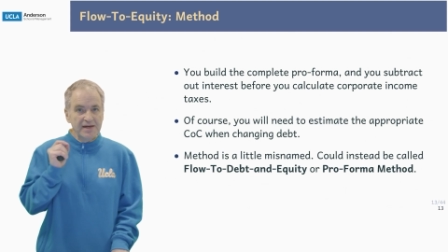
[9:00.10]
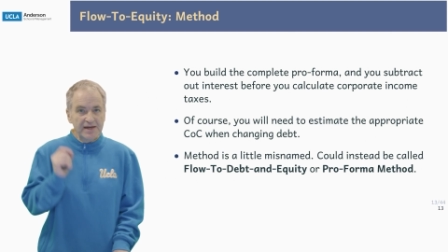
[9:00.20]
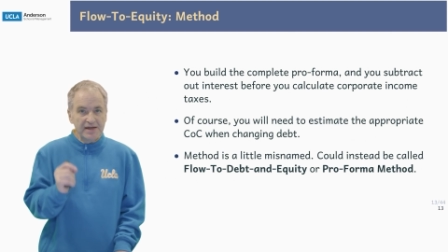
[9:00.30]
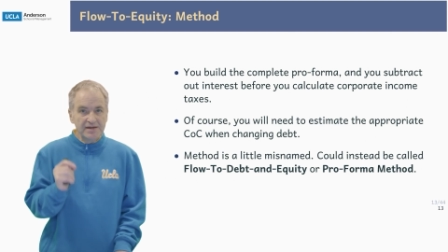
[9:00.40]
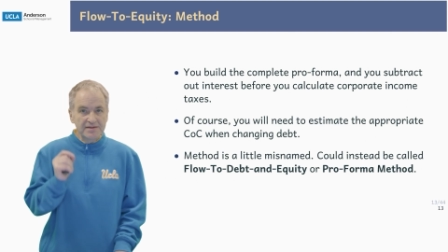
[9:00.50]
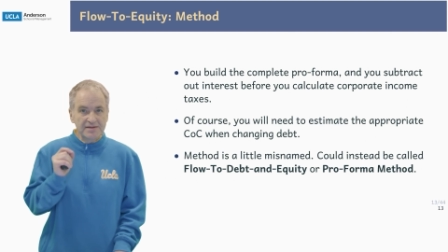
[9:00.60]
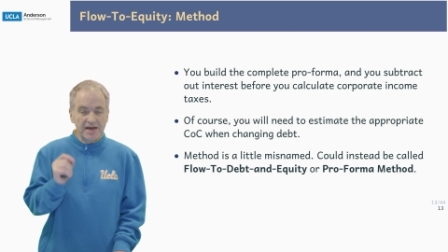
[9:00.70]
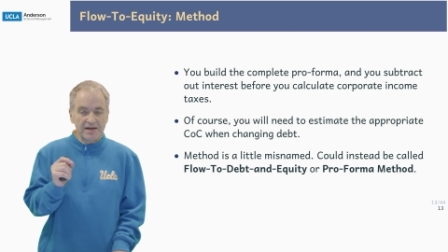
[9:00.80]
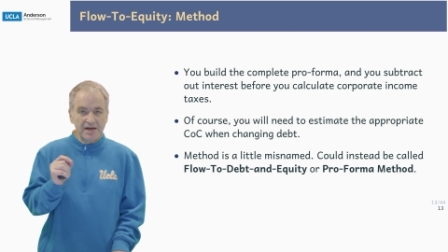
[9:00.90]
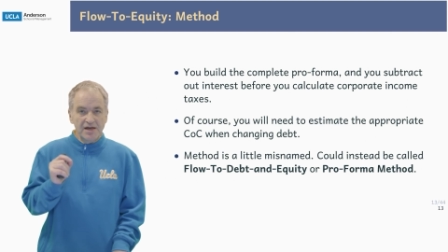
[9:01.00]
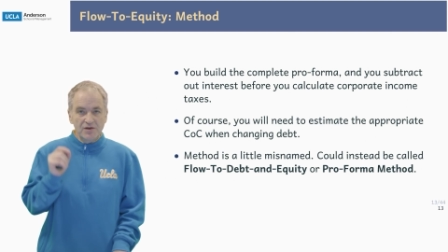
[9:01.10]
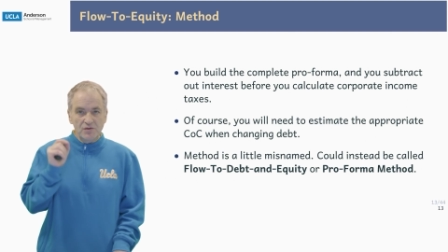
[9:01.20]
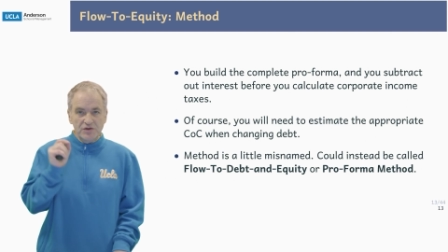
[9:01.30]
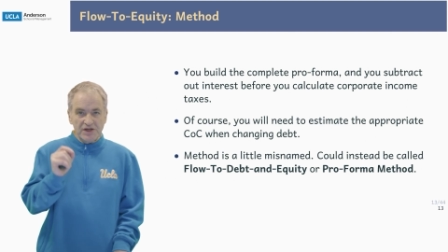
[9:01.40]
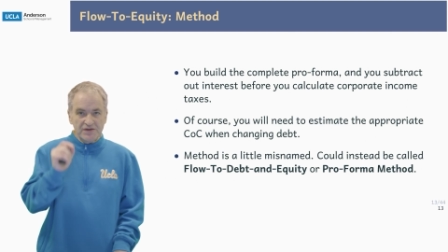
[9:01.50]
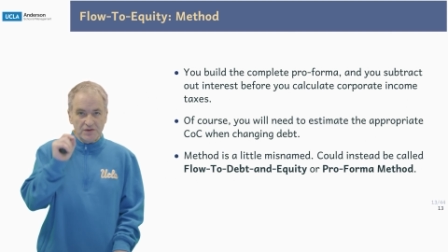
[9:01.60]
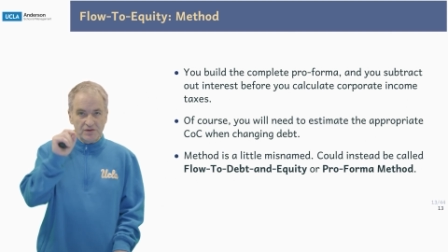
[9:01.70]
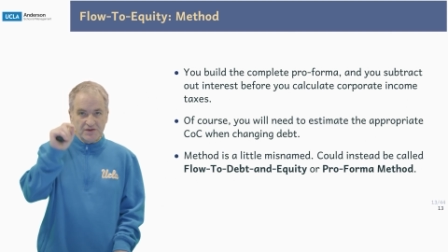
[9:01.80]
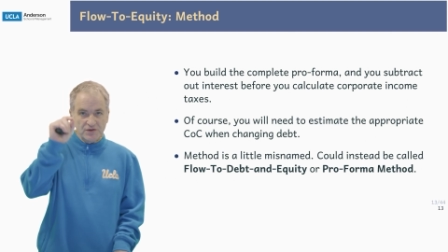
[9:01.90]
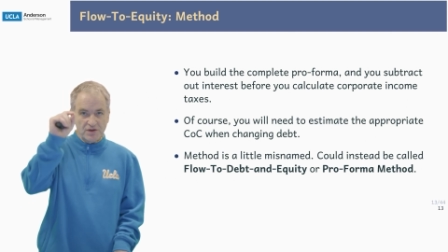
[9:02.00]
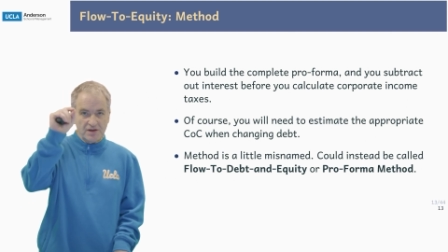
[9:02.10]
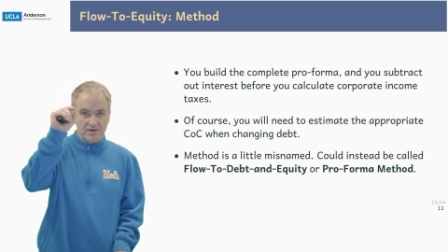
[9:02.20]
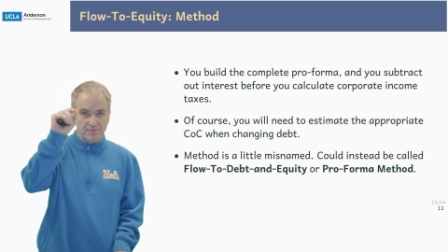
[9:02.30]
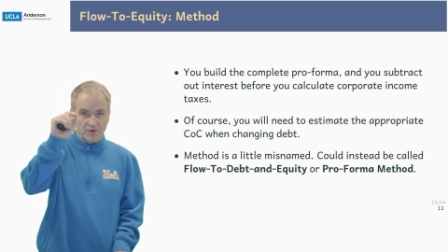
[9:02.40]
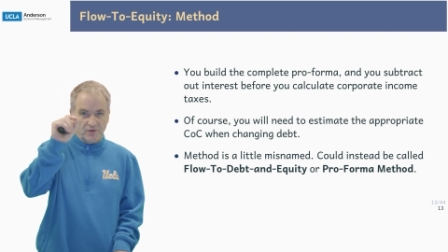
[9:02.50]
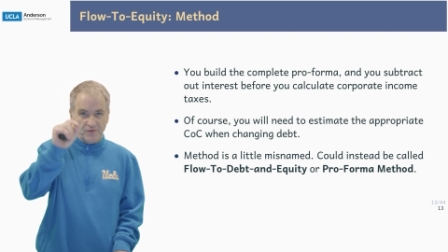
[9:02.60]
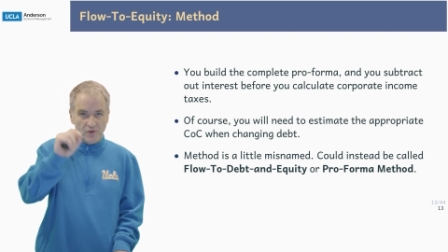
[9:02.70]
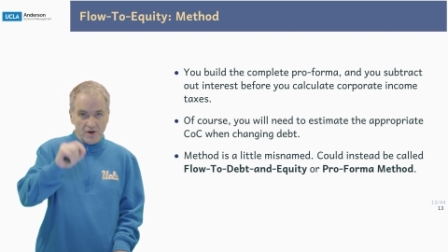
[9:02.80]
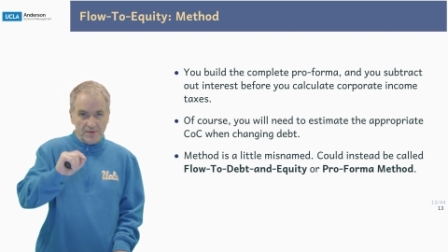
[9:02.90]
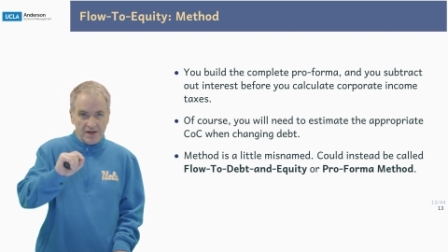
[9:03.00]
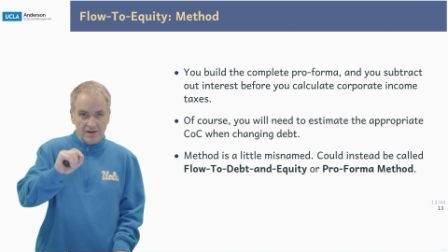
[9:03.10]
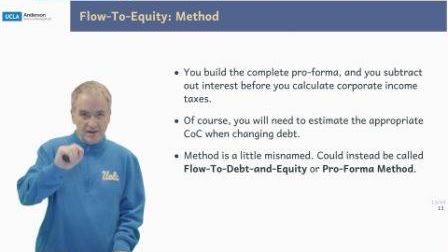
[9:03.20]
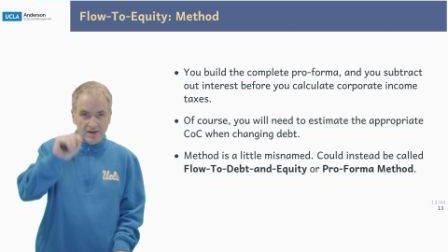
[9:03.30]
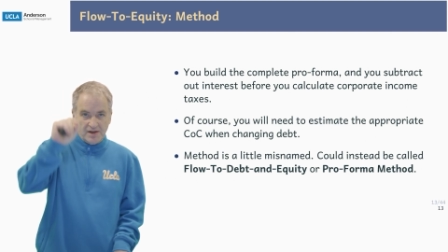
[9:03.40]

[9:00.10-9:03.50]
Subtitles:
is that you just construct the pro forma